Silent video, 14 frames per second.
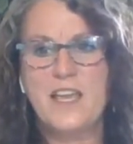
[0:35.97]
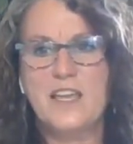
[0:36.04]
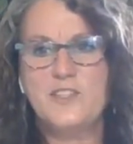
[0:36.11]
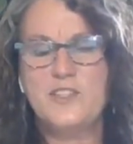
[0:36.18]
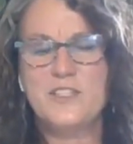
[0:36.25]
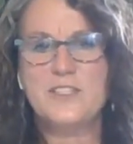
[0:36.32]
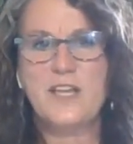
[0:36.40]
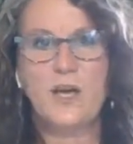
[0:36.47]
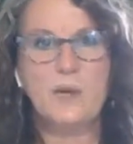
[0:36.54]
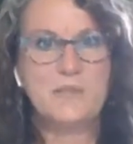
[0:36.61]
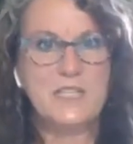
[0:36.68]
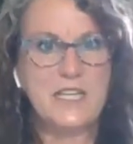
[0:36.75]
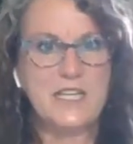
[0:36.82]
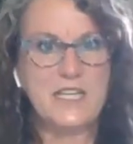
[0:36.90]
just
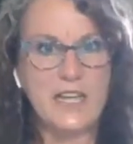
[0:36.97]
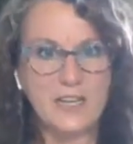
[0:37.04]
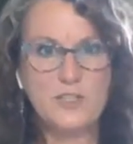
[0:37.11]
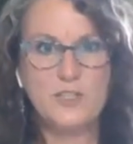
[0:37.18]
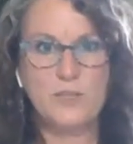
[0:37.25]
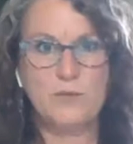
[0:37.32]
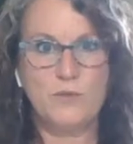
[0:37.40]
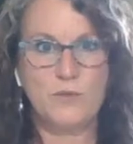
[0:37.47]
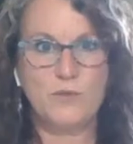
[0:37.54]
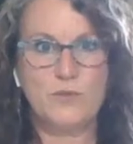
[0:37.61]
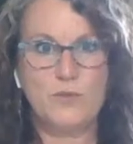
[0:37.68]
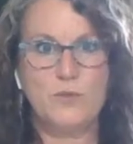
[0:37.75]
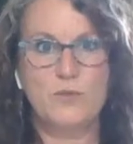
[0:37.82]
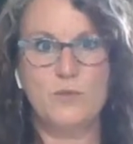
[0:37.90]
helps connect you
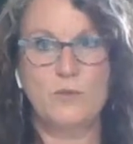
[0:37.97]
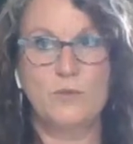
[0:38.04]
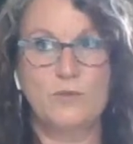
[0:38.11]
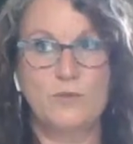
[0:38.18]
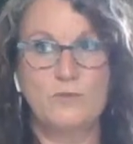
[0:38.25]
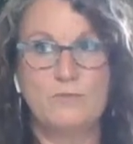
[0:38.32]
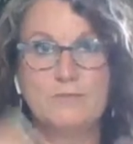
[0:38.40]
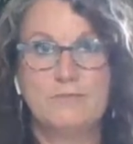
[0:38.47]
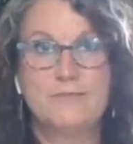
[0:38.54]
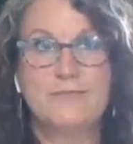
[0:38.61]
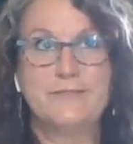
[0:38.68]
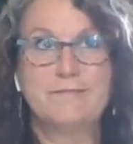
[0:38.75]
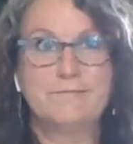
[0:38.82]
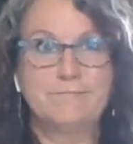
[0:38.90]
to
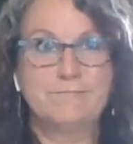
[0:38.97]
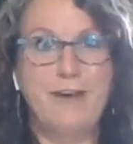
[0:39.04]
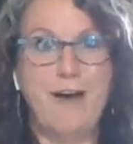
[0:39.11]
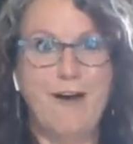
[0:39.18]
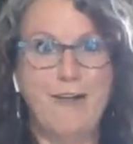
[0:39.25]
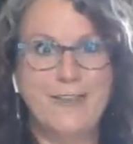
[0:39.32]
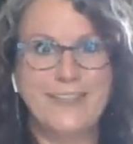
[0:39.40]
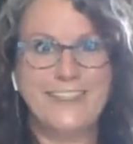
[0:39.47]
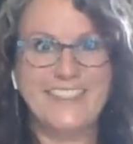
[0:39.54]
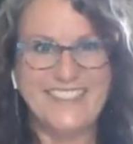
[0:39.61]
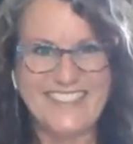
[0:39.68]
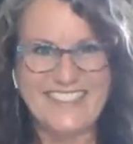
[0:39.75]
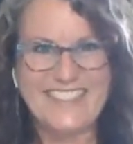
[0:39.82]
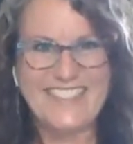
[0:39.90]
all it
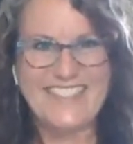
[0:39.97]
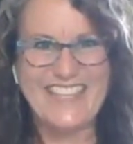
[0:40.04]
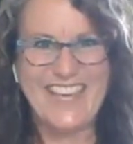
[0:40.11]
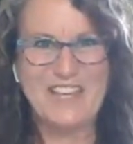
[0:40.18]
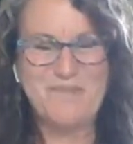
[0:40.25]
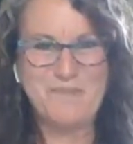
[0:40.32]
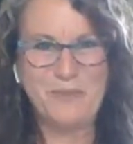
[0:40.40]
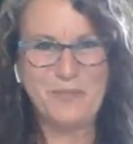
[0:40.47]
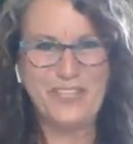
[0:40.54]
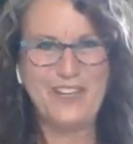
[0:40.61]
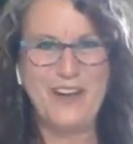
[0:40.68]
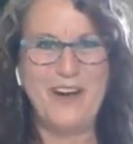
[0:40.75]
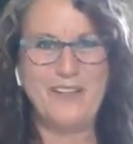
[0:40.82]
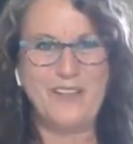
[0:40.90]
is and
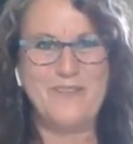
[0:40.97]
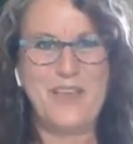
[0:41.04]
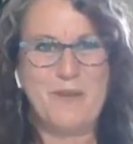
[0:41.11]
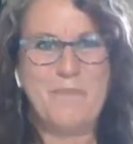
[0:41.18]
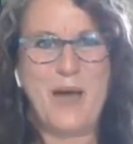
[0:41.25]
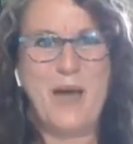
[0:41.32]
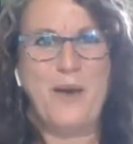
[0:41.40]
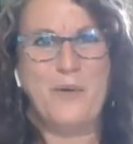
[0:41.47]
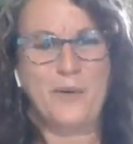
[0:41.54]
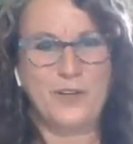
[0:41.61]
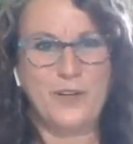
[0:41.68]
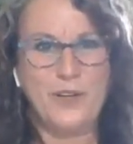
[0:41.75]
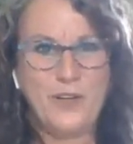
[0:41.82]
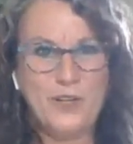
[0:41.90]
bring all of that
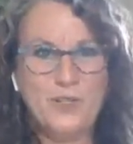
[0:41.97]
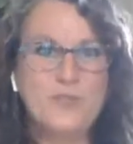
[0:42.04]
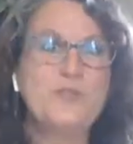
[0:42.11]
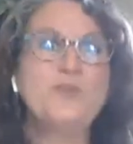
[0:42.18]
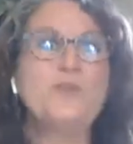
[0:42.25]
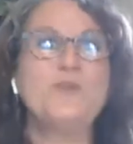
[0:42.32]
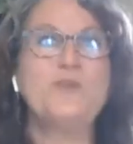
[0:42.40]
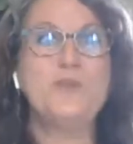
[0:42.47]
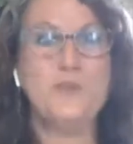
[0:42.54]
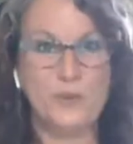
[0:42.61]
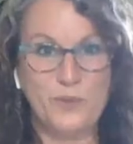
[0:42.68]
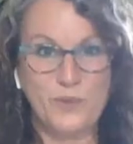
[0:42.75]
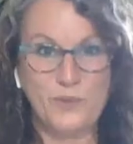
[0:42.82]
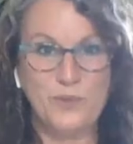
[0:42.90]
power to
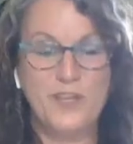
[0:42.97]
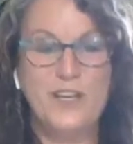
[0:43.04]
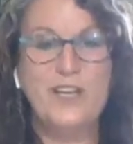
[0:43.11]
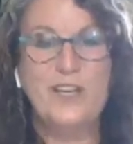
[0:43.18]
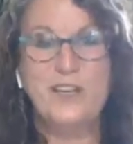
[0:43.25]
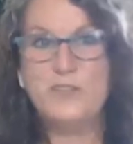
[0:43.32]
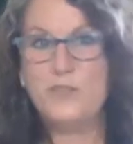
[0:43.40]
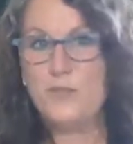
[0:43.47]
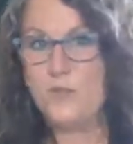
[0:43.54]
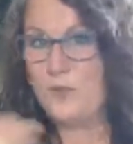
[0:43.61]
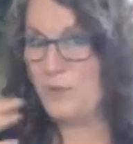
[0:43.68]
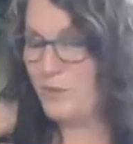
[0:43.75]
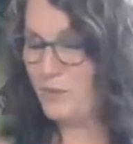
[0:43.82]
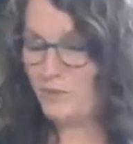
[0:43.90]
you
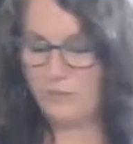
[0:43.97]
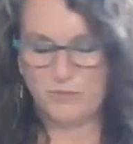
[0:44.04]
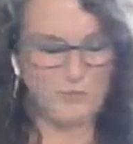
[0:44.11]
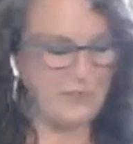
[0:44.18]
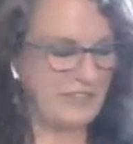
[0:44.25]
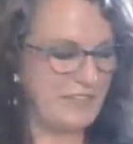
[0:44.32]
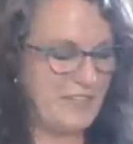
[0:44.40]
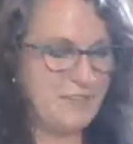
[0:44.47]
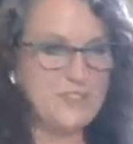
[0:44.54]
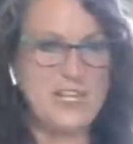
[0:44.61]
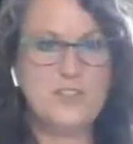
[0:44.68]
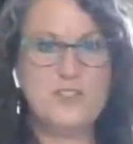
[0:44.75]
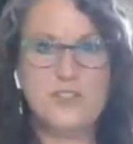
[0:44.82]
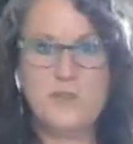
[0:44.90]
to relieve
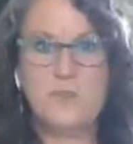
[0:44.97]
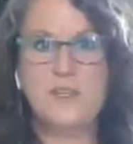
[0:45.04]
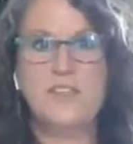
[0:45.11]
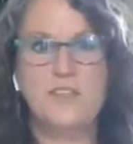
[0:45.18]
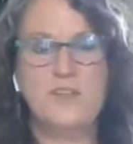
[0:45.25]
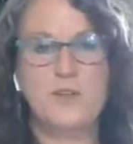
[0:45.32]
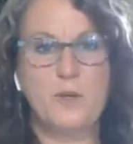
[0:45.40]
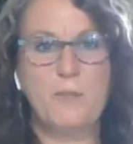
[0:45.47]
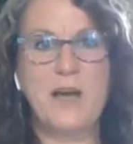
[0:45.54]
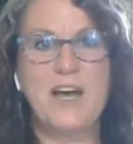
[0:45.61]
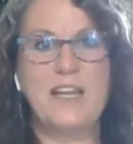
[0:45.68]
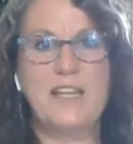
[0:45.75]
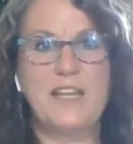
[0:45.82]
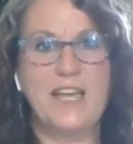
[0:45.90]
tension within your
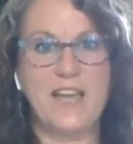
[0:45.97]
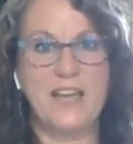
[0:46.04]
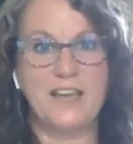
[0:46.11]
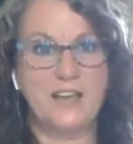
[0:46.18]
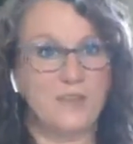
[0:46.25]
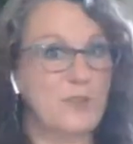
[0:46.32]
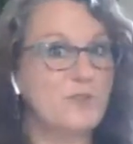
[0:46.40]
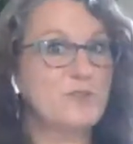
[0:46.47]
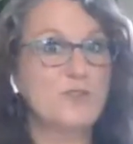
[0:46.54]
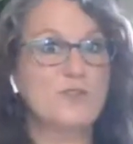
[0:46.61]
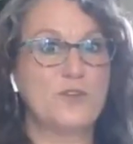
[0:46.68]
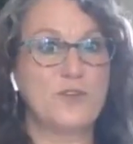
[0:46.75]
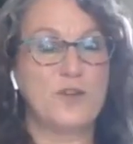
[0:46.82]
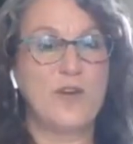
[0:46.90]
body. And I'll also
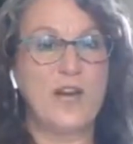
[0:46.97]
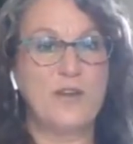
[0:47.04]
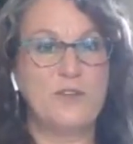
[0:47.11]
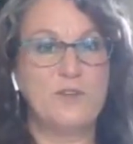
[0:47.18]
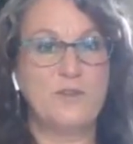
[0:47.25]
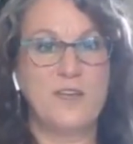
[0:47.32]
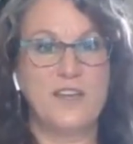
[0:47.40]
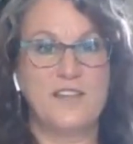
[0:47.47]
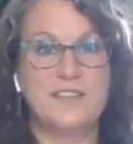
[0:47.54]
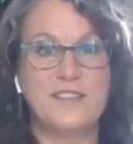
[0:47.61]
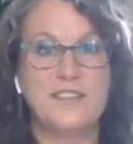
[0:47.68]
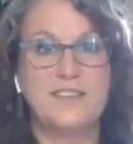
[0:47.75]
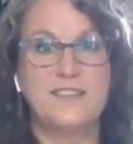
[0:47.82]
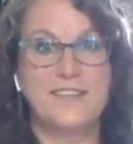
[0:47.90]
show you how you can
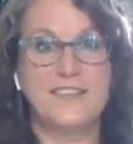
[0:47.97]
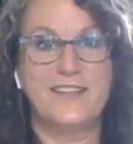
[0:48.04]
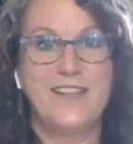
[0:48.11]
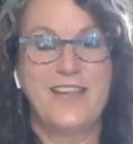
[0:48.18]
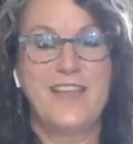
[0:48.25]
send it